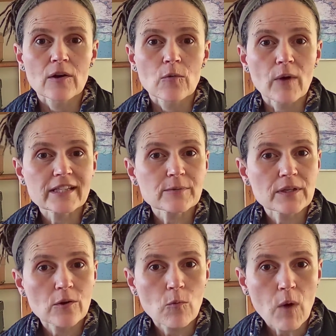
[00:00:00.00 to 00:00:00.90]
Once we
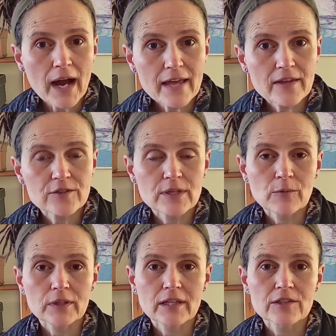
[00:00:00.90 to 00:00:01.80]
know why they're doing
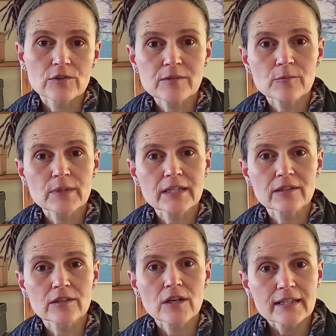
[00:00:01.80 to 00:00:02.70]
what they're doing, we
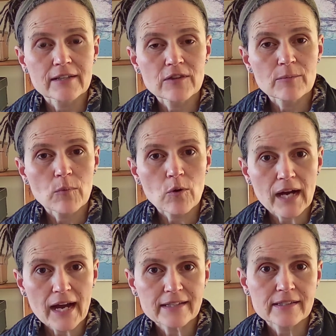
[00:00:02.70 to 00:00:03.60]
can give them more
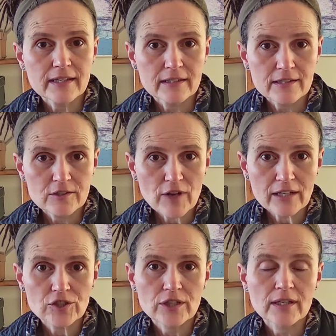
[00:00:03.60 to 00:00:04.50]
guidance and
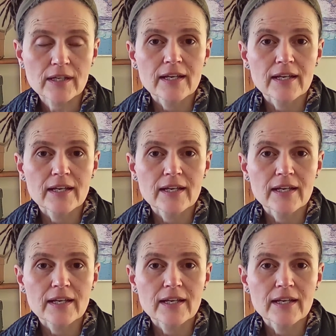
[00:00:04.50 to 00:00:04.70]
instruction,